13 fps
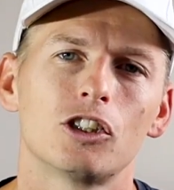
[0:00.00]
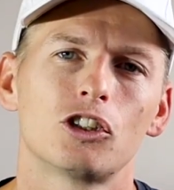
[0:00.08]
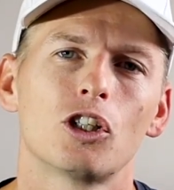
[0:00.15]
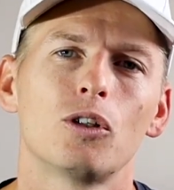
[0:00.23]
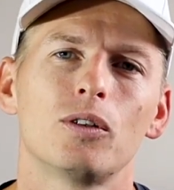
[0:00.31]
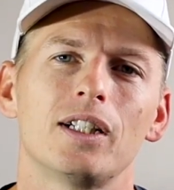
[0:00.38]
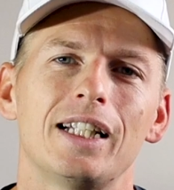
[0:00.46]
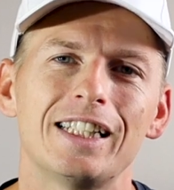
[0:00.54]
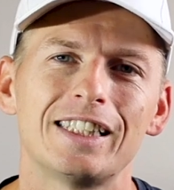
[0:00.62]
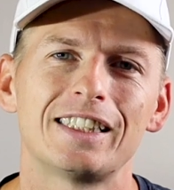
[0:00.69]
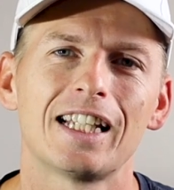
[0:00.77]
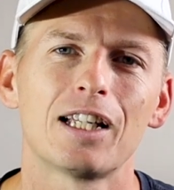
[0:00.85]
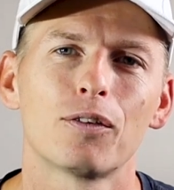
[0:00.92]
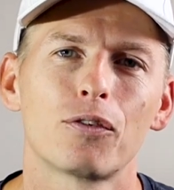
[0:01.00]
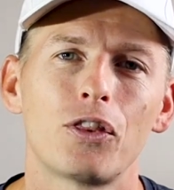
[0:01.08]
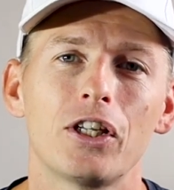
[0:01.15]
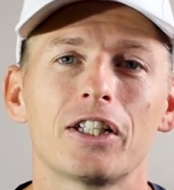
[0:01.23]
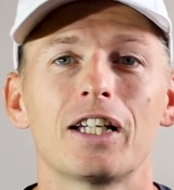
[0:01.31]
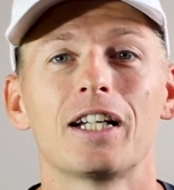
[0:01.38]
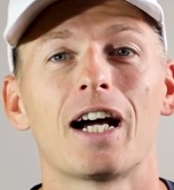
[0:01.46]
So instead of
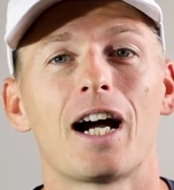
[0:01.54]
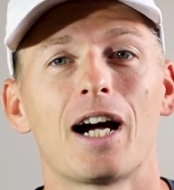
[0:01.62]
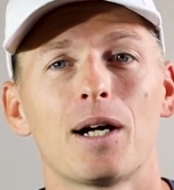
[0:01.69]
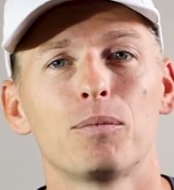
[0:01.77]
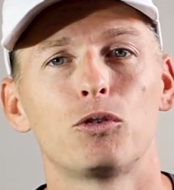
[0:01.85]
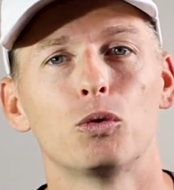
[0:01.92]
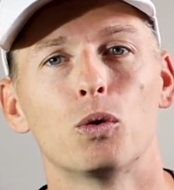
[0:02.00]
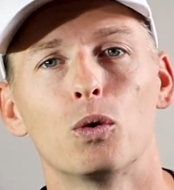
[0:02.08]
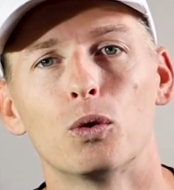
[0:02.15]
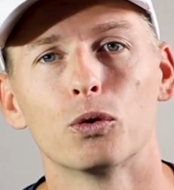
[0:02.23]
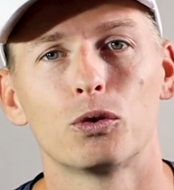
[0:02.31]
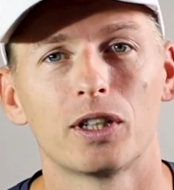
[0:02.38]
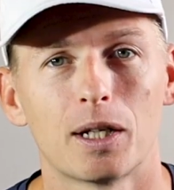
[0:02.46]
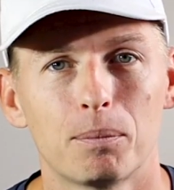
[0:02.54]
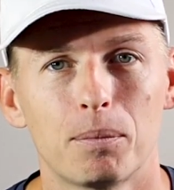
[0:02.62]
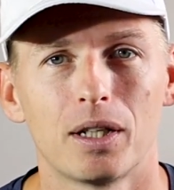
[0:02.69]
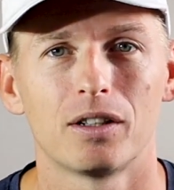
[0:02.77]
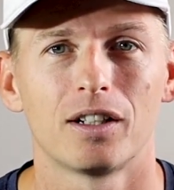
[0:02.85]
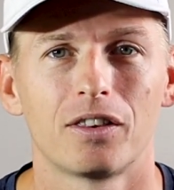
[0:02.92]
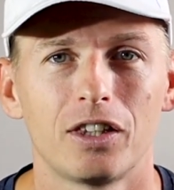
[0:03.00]
thinking I'm too old to get
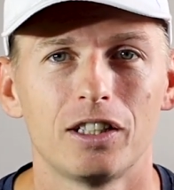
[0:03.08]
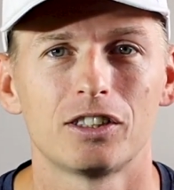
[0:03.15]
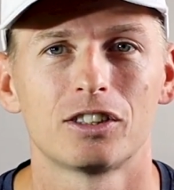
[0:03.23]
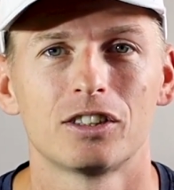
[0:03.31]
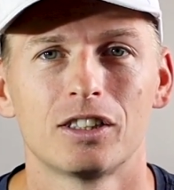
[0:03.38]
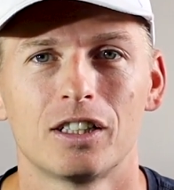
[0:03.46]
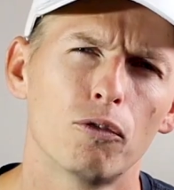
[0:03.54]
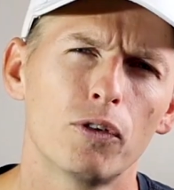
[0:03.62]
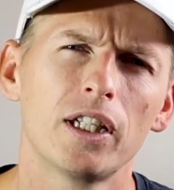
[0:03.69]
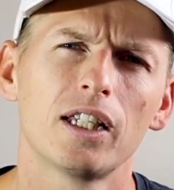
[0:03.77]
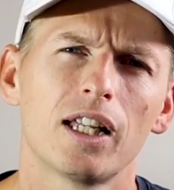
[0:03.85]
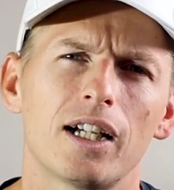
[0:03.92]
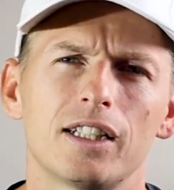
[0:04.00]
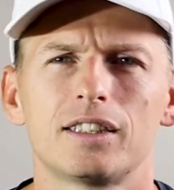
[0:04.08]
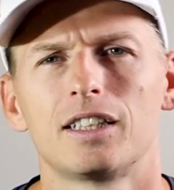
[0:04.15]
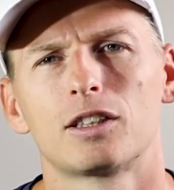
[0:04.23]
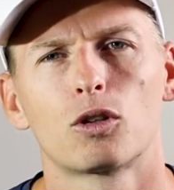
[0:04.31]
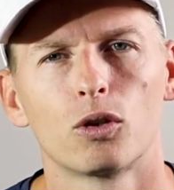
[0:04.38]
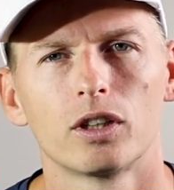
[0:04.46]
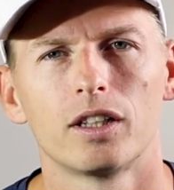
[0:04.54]
better at this, realize
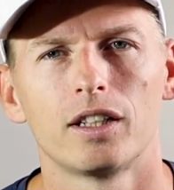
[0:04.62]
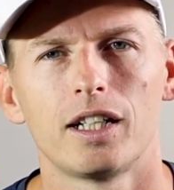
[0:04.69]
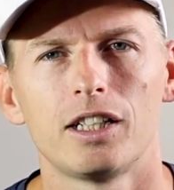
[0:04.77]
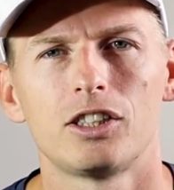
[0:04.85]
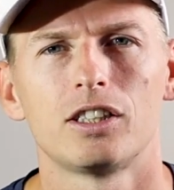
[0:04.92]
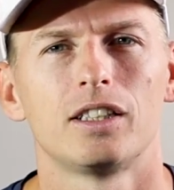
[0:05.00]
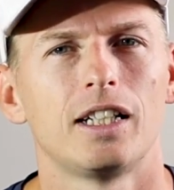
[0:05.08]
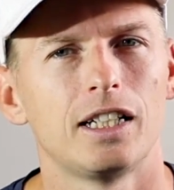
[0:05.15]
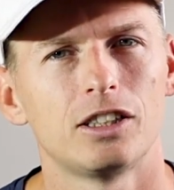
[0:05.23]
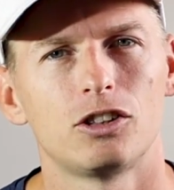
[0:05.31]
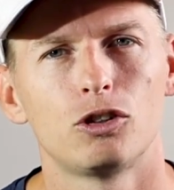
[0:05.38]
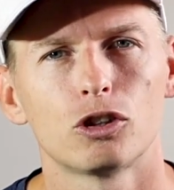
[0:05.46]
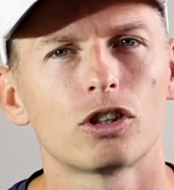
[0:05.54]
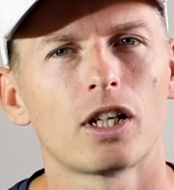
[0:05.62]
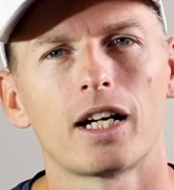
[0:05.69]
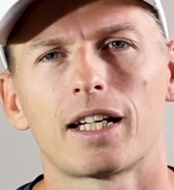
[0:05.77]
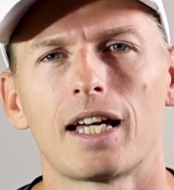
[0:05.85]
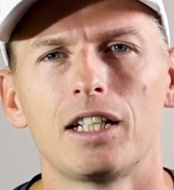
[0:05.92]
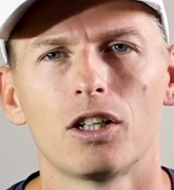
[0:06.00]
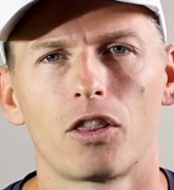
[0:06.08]
that coordination is just like
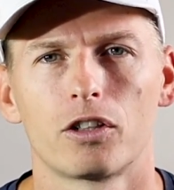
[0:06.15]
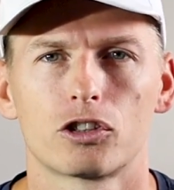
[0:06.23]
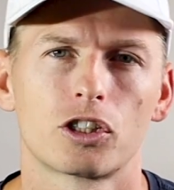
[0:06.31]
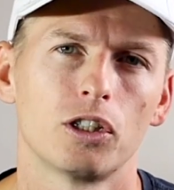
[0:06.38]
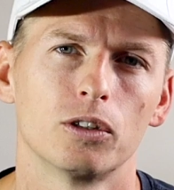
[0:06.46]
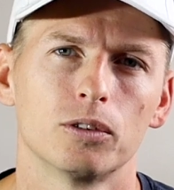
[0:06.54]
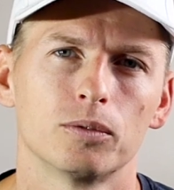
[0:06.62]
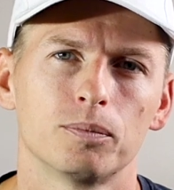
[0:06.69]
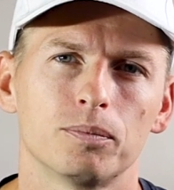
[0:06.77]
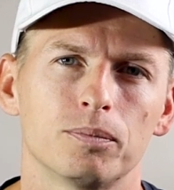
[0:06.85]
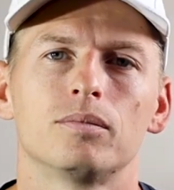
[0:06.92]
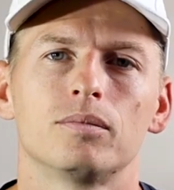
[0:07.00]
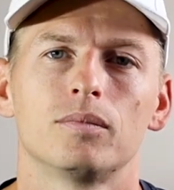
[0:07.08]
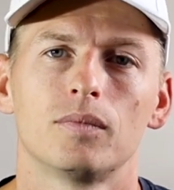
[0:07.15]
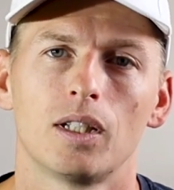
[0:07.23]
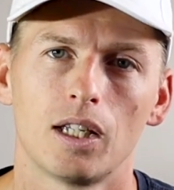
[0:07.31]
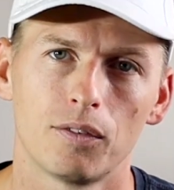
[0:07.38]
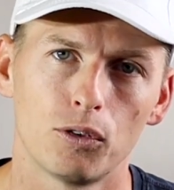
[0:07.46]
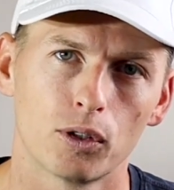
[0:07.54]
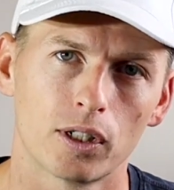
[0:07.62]
any other skill.
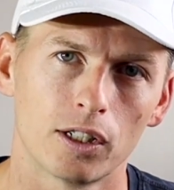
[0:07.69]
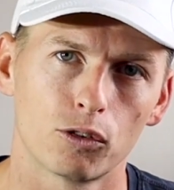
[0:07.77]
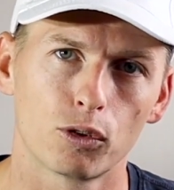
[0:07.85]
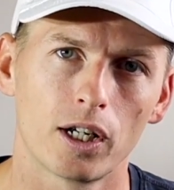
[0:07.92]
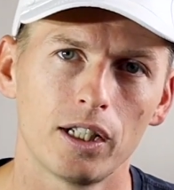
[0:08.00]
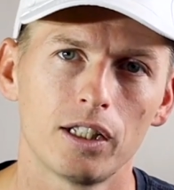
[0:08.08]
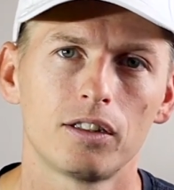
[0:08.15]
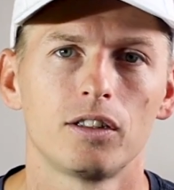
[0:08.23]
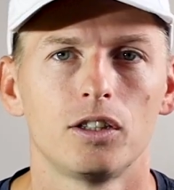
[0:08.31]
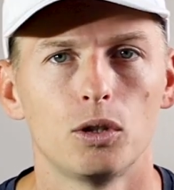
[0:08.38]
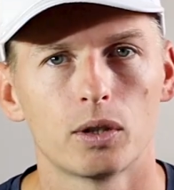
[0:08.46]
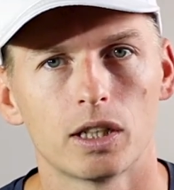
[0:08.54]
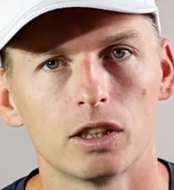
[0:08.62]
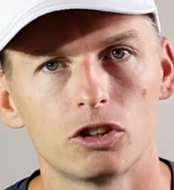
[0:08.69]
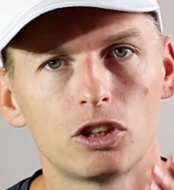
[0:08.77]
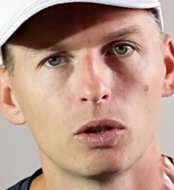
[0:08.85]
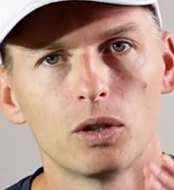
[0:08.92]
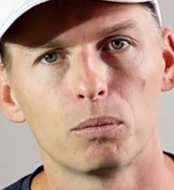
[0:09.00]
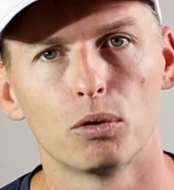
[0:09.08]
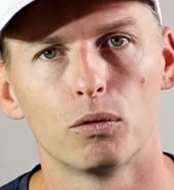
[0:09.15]
If you can train it, you can
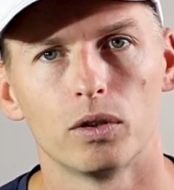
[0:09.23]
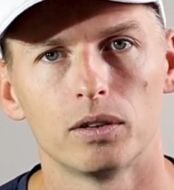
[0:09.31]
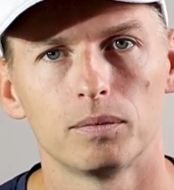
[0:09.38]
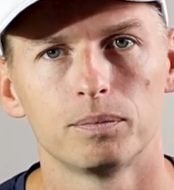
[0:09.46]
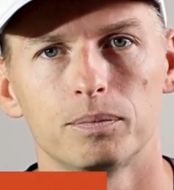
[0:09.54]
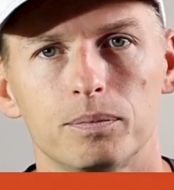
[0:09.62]
still improve it.